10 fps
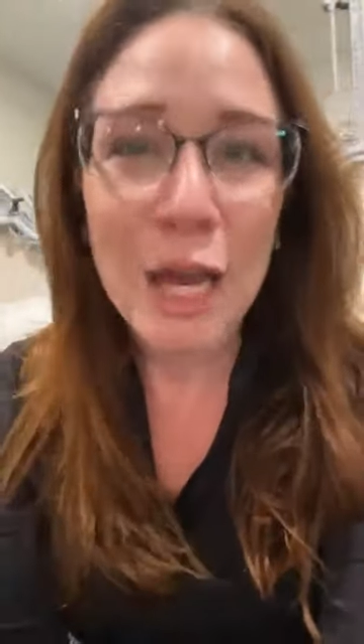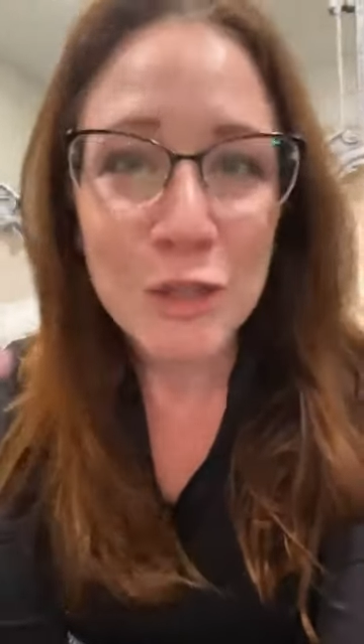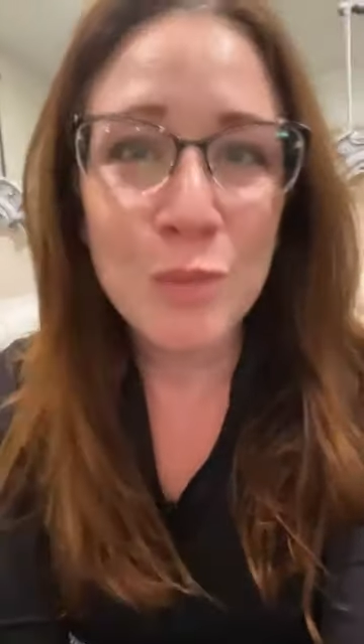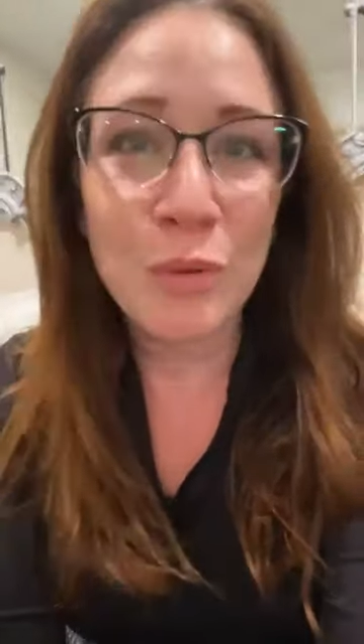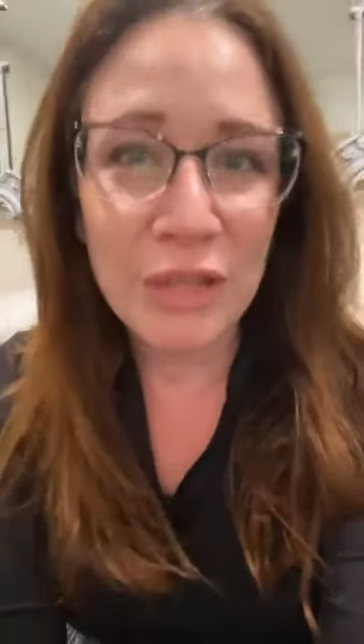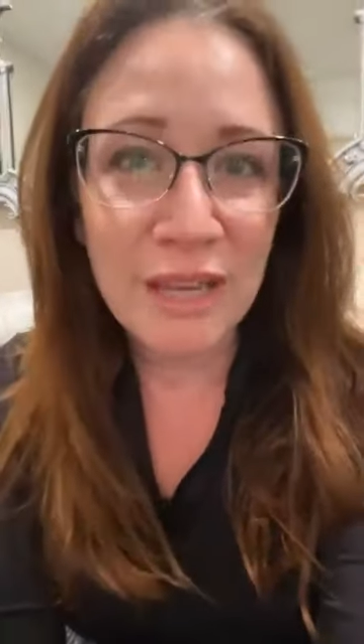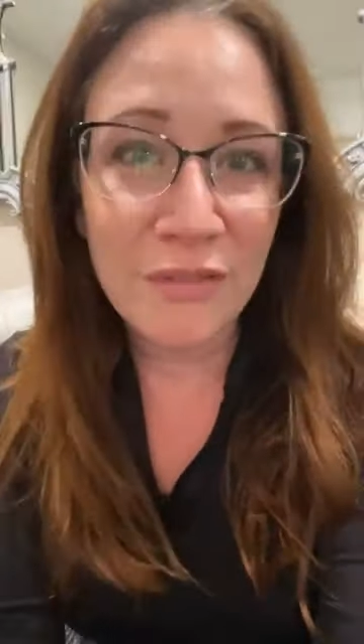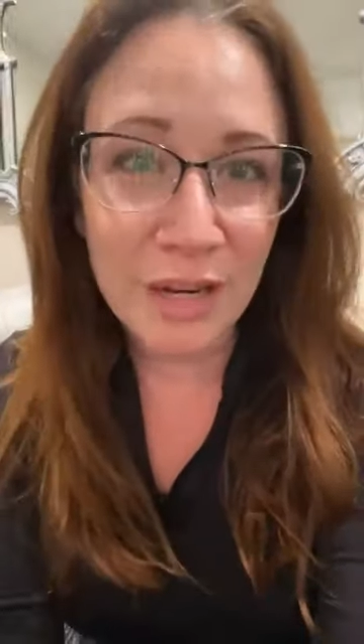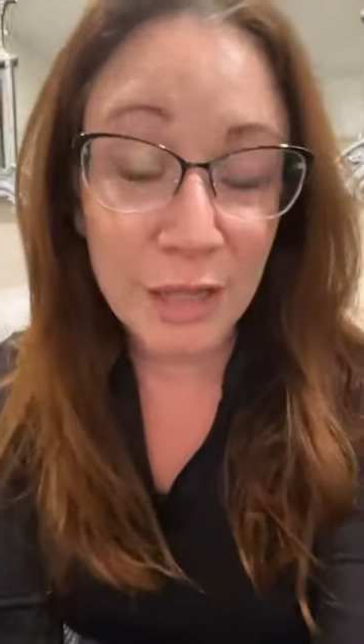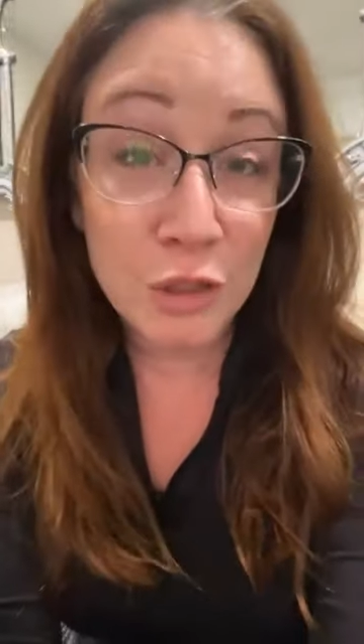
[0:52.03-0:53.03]
I do
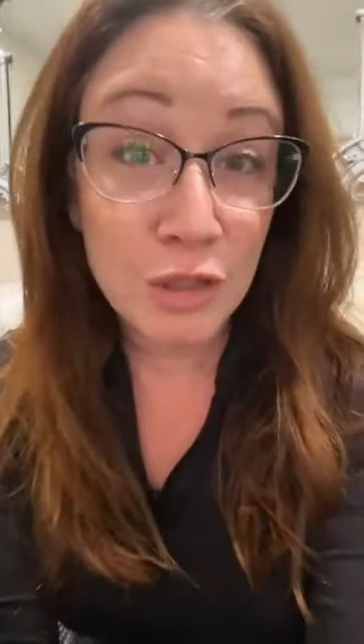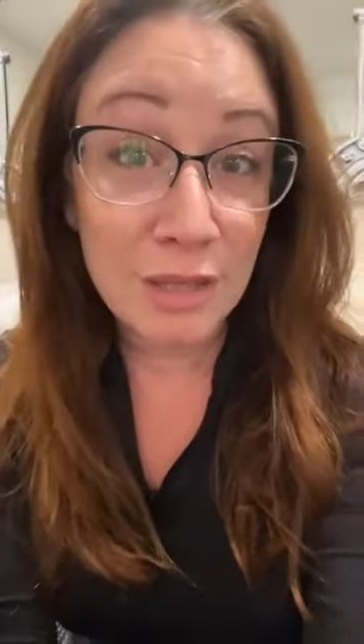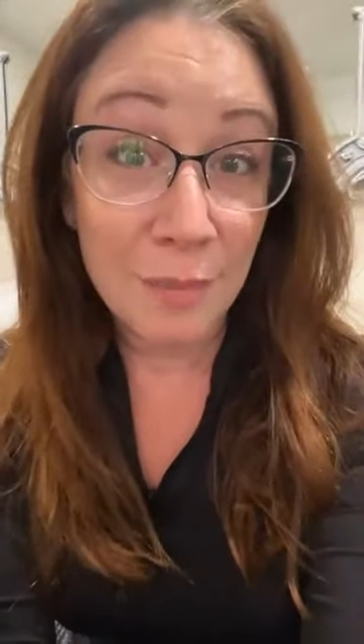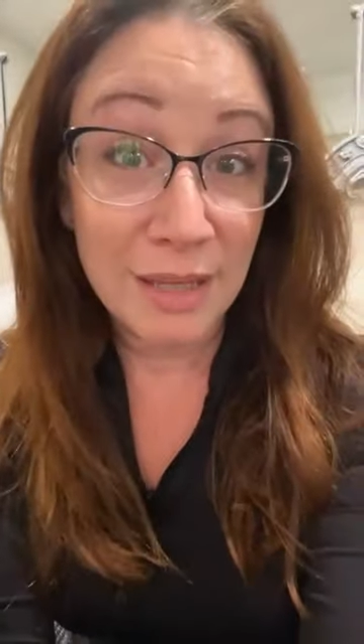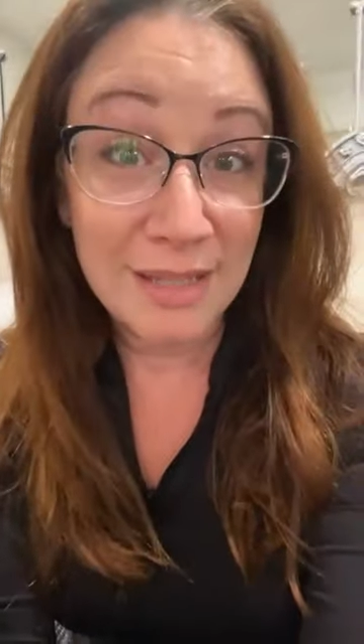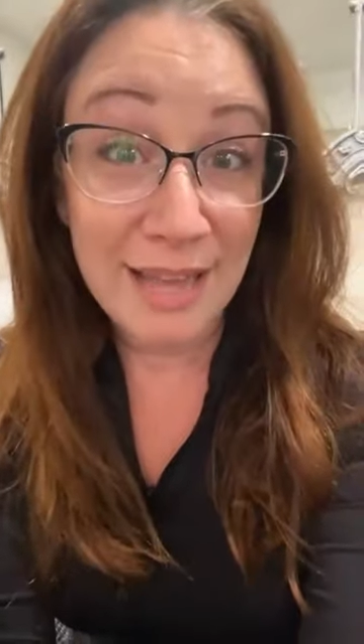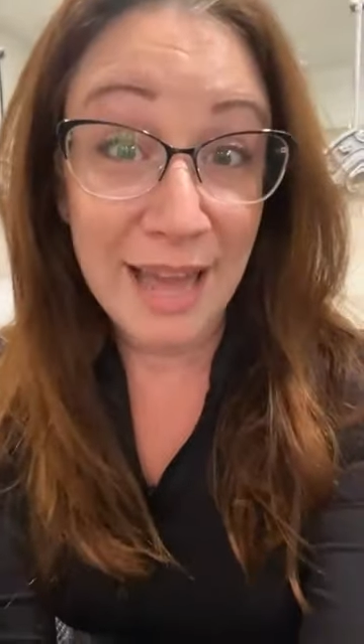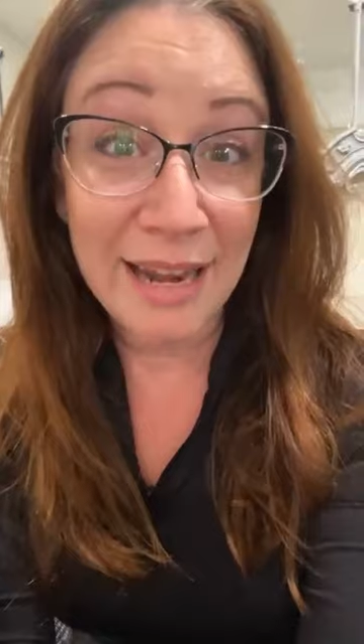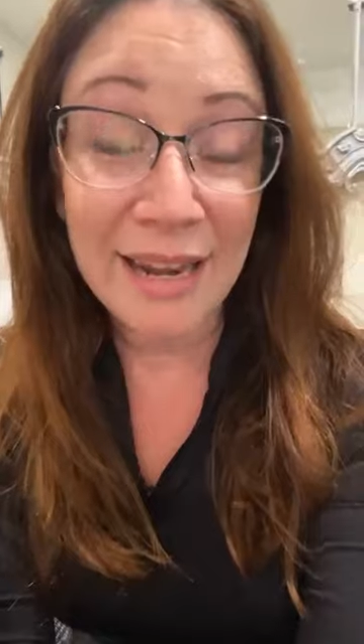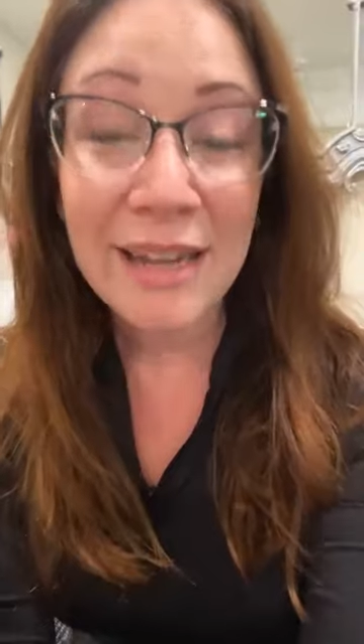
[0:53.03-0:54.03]
believe in it to some
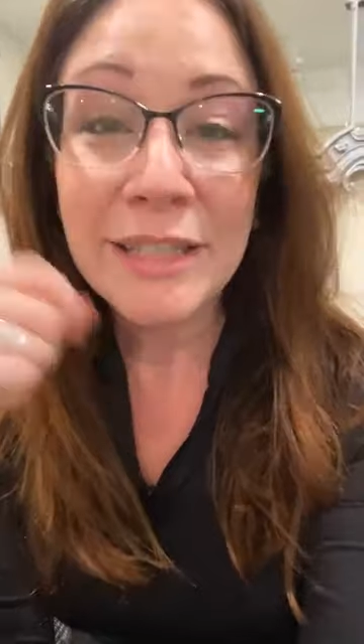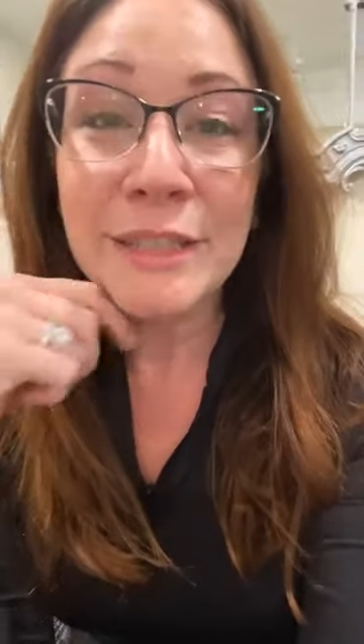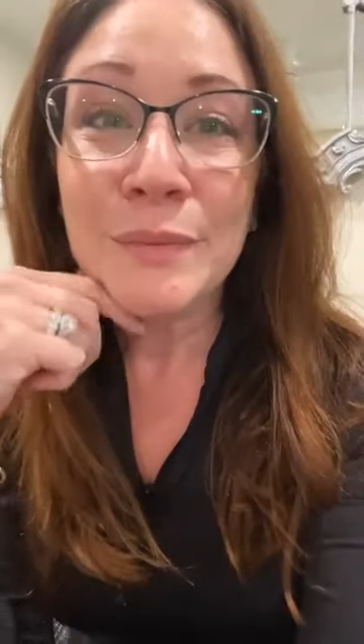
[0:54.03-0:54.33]
extent,